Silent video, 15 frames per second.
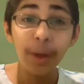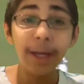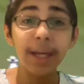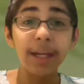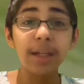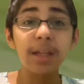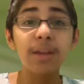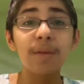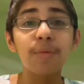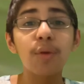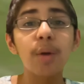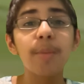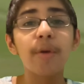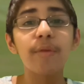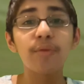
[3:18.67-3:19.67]
wicket in the
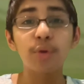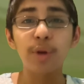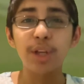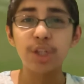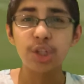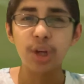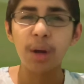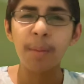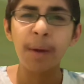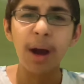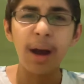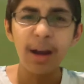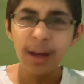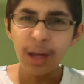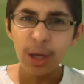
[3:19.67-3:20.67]
form of Rohit Sharma.
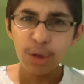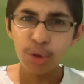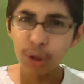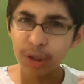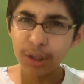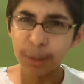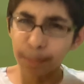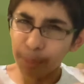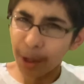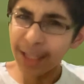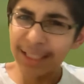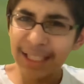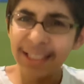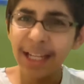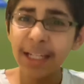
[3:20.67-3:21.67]
So it's
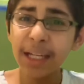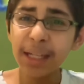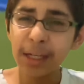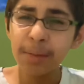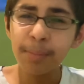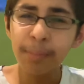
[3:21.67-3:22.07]
surprising that they didn't